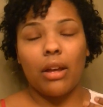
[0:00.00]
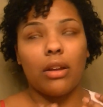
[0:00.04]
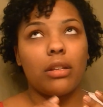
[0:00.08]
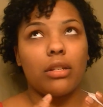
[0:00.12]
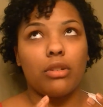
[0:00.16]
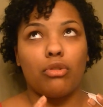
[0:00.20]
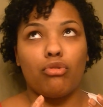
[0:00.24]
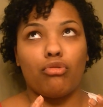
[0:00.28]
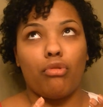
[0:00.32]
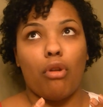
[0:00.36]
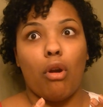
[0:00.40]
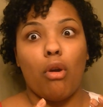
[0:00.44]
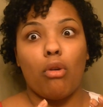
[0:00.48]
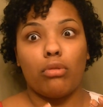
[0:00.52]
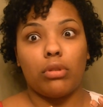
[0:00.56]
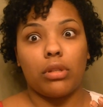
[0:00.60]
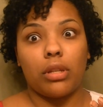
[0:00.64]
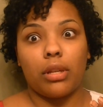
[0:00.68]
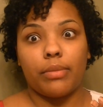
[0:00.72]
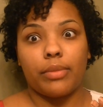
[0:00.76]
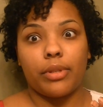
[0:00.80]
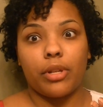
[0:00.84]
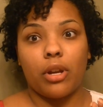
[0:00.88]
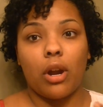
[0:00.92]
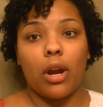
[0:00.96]
It's gross,
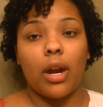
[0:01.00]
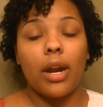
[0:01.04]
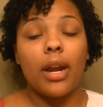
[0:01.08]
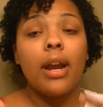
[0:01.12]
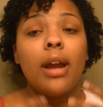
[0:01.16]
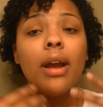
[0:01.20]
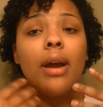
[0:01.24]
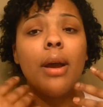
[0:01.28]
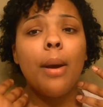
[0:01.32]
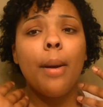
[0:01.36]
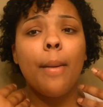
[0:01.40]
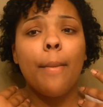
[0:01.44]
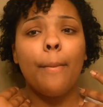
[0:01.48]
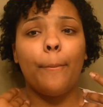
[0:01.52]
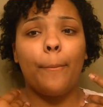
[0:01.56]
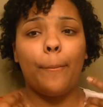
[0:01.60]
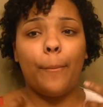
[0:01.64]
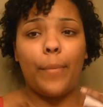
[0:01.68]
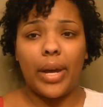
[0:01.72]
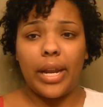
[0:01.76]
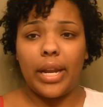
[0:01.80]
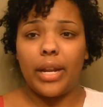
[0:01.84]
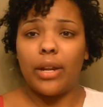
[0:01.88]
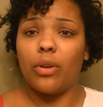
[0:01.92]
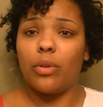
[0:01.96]
I'm sorry,
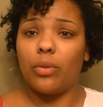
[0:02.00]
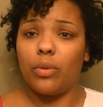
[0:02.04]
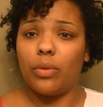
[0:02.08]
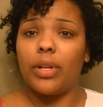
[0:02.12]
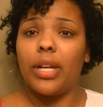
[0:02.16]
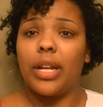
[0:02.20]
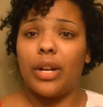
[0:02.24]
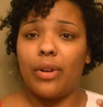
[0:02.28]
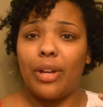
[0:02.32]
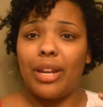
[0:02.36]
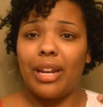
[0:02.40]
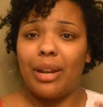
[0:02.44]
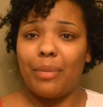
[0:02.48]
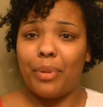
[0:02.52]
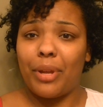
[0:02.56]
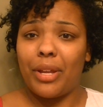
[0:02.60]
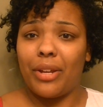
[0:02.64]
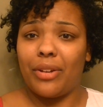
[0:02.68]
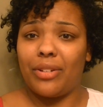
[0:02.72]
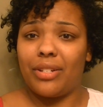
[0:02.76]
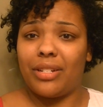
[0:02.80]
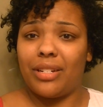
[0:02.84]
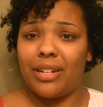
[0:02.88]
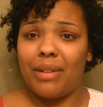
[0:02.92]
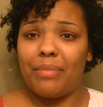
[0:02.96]
but it'll end up in
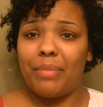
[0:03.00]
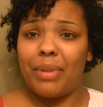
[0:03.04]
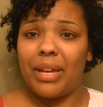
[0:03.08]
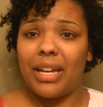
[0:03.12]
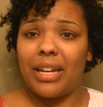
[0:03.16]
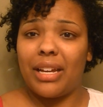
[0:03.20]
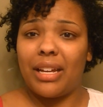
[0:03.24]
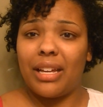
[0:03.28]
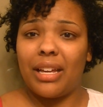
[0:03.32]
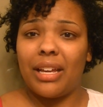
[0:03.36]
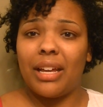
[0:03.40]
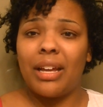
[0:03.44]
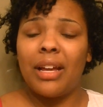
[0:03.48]
your stomach.